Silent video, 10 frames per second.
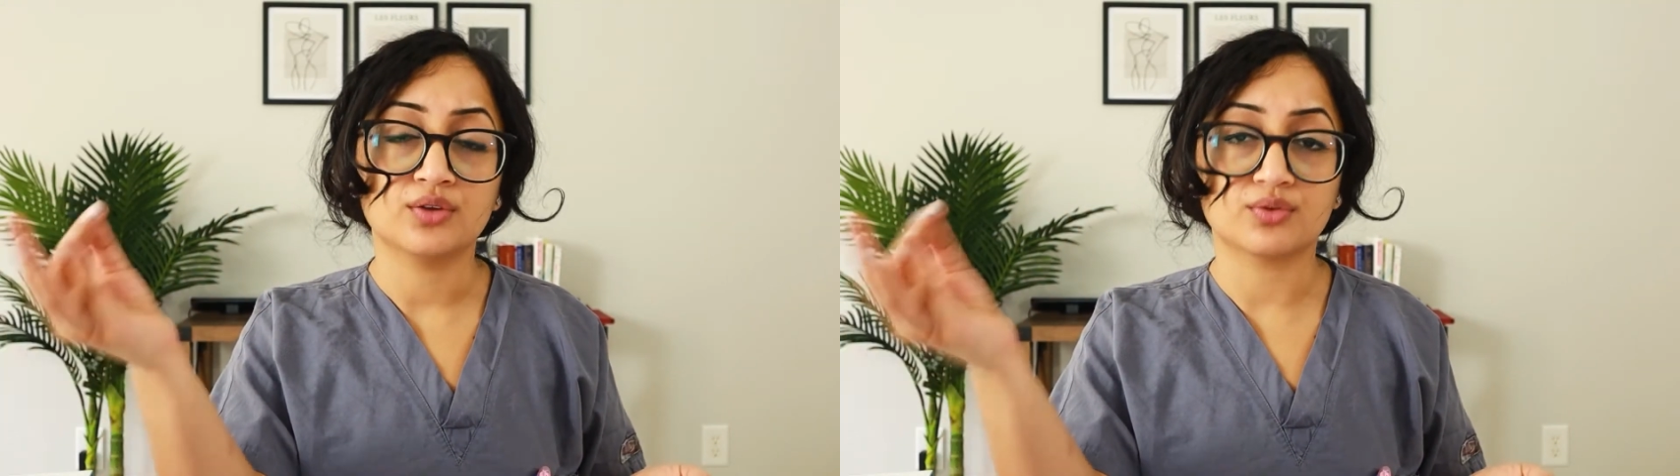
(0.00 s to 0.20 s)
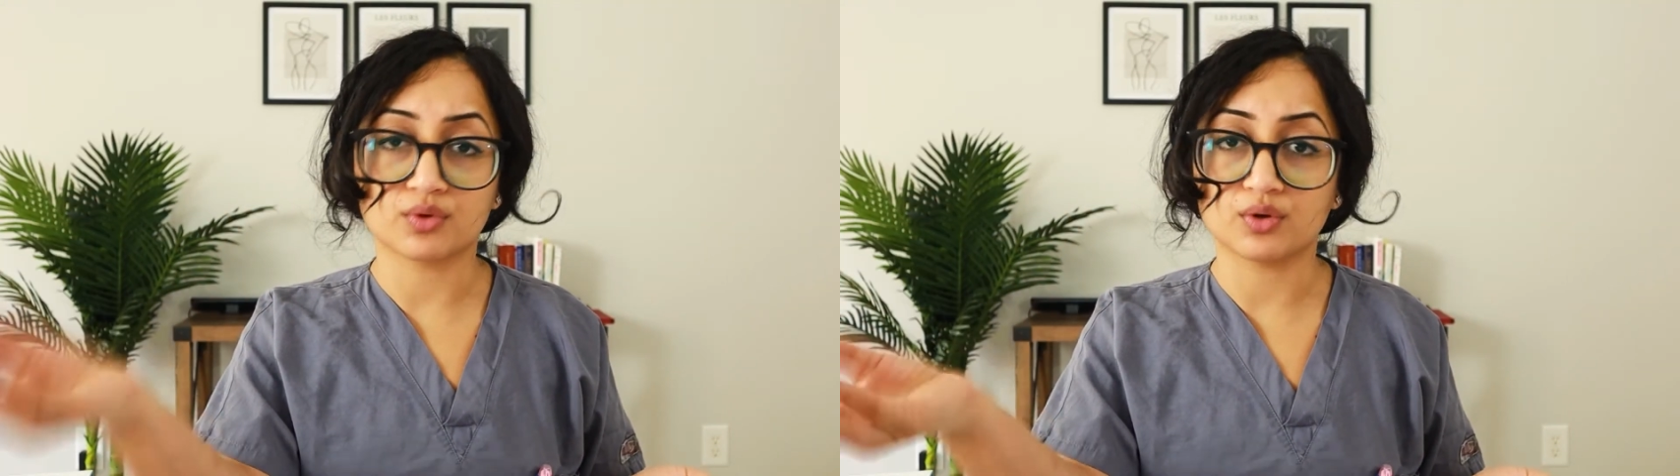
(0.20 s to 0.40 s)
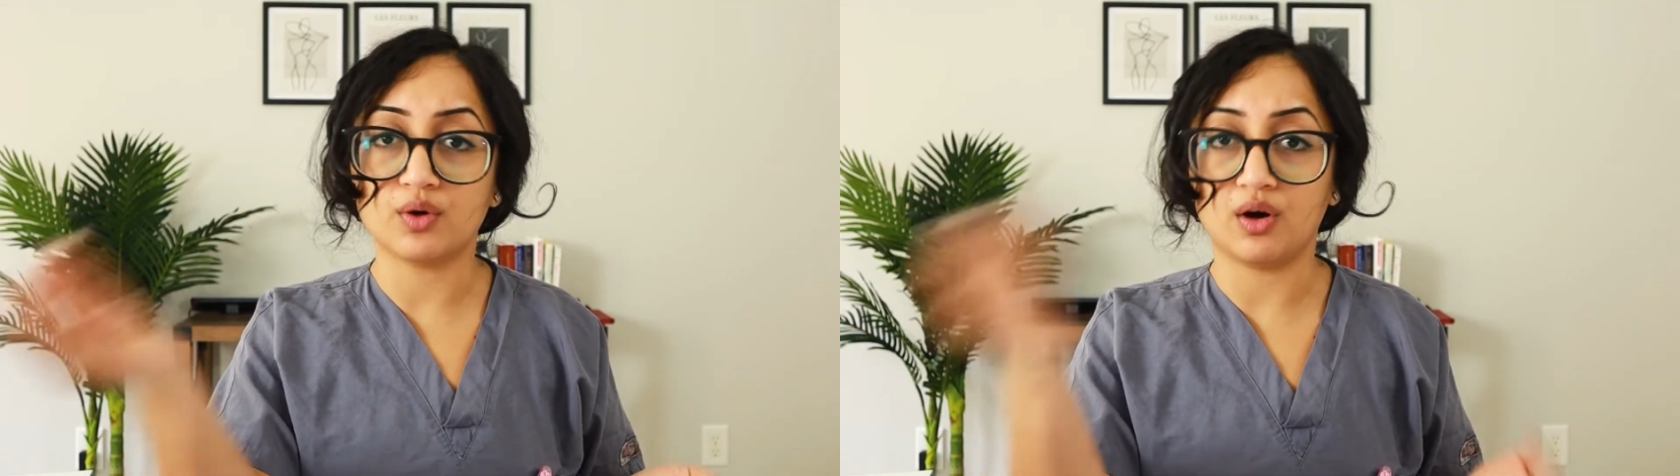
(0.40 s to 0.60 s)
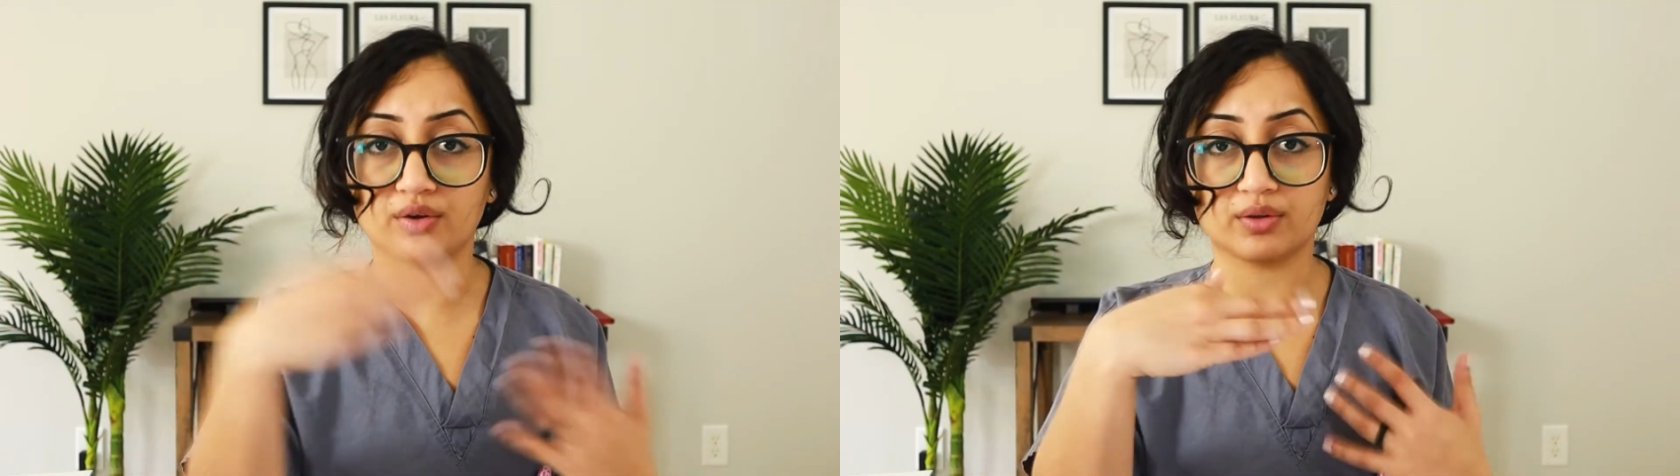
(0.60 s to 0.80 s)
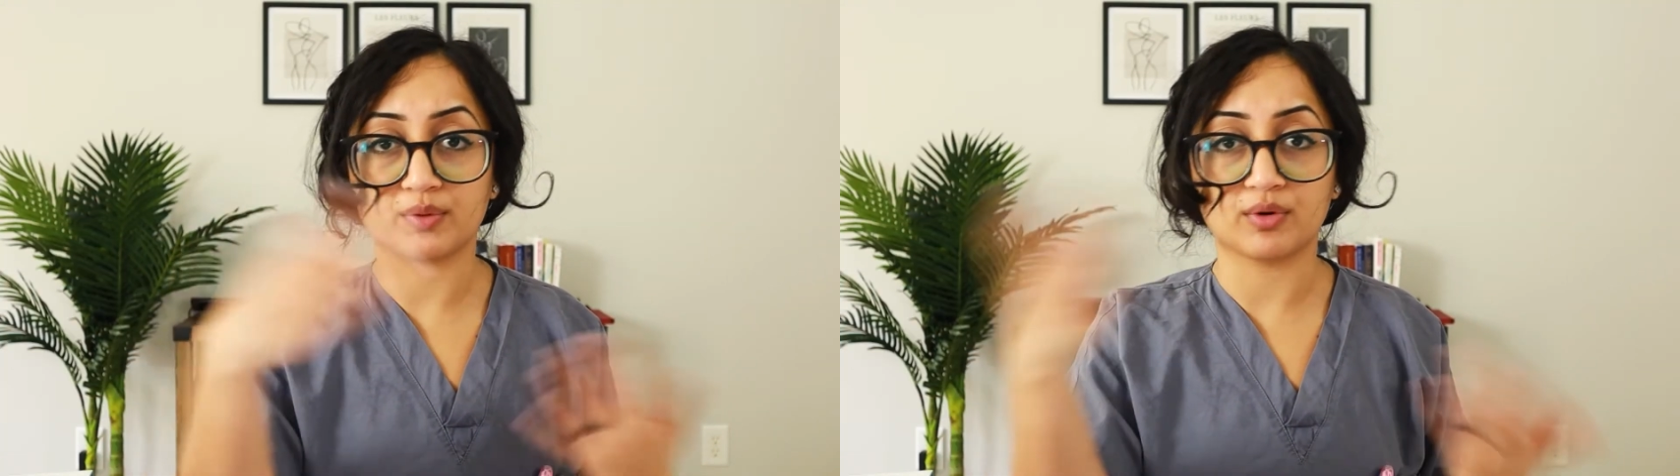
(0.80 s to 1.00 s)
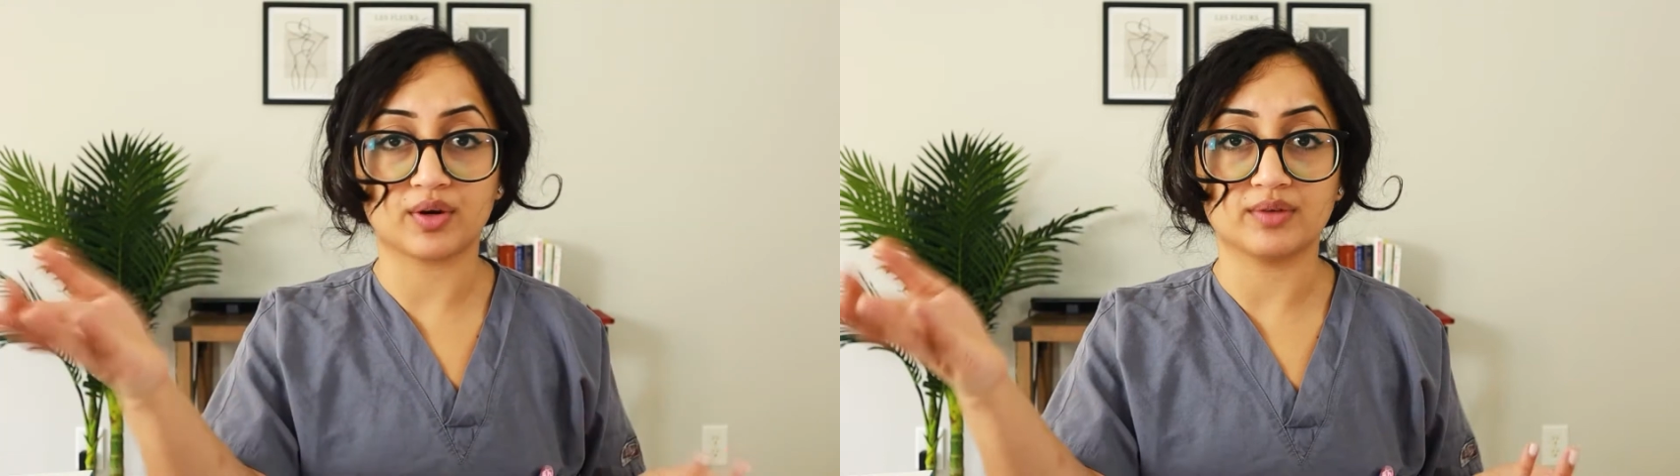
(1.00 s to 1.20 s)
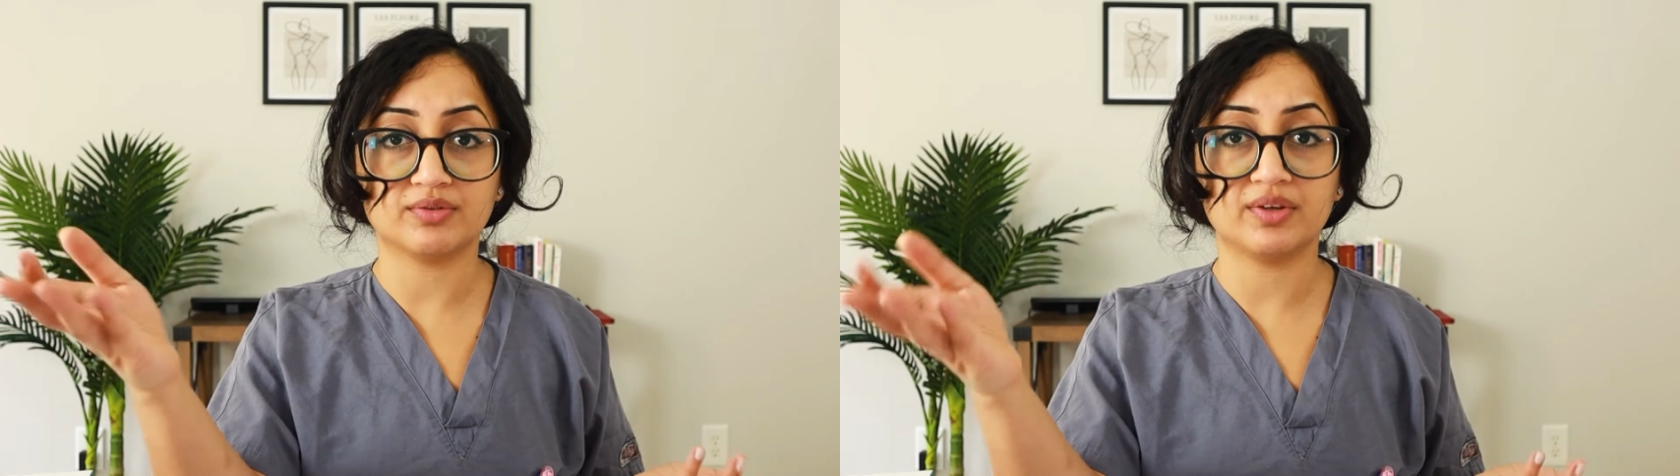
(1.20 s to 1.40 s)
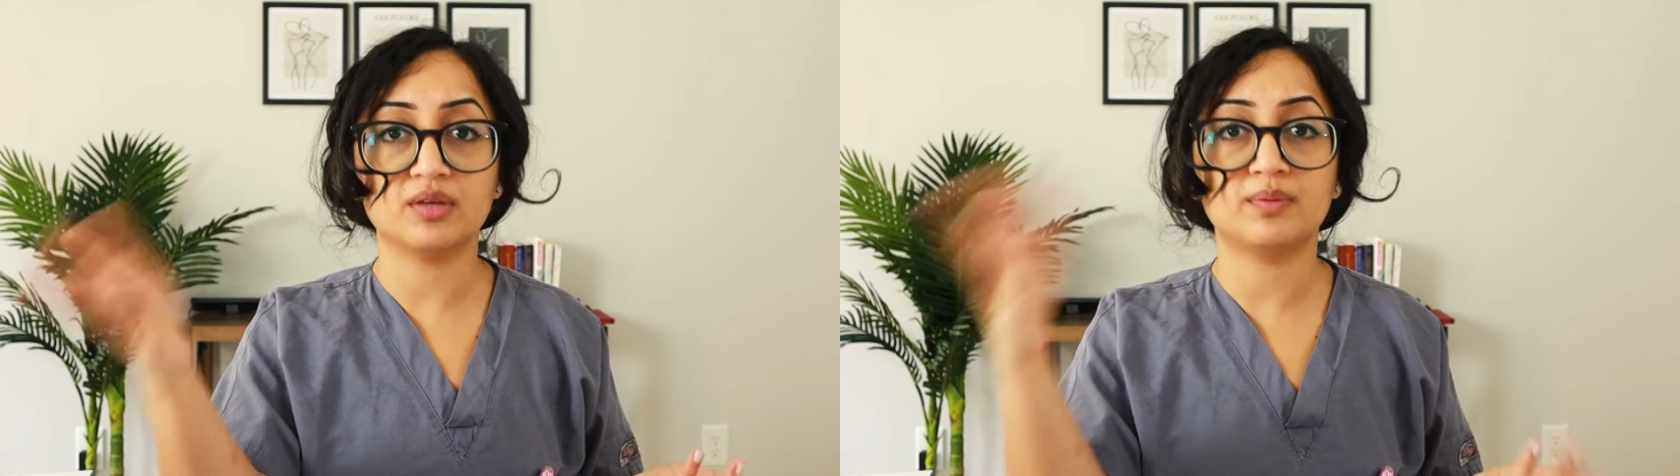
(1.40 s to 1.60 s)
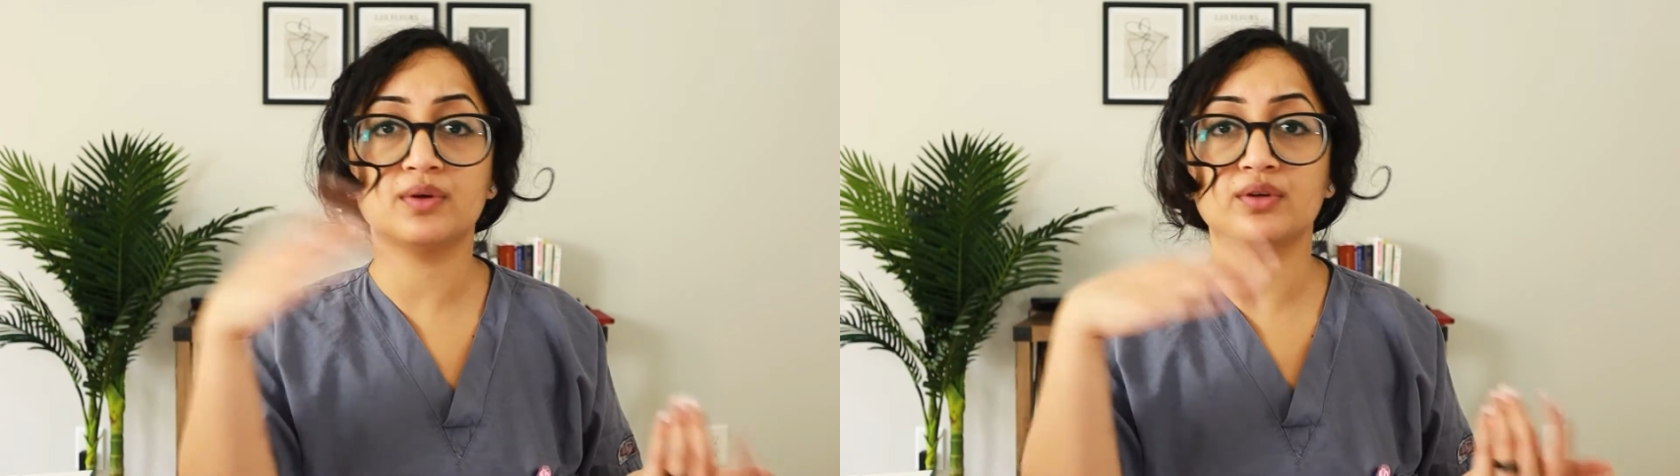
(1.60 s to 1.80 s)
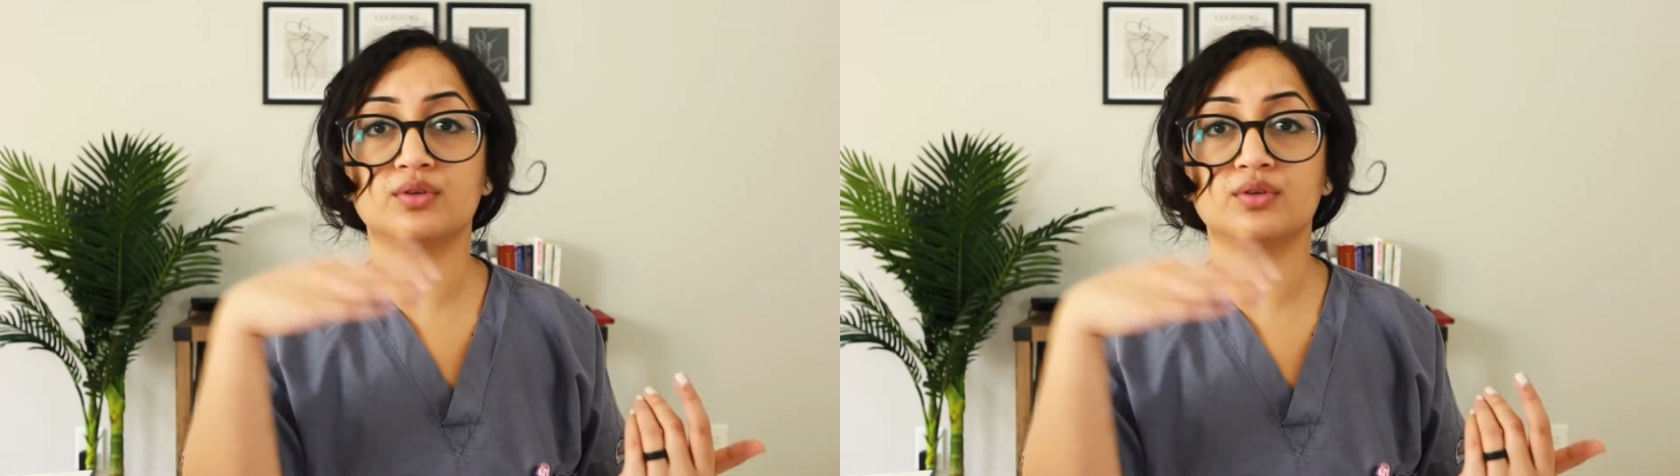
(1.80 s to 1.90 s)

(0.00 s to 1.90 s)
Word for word: through all the programs available.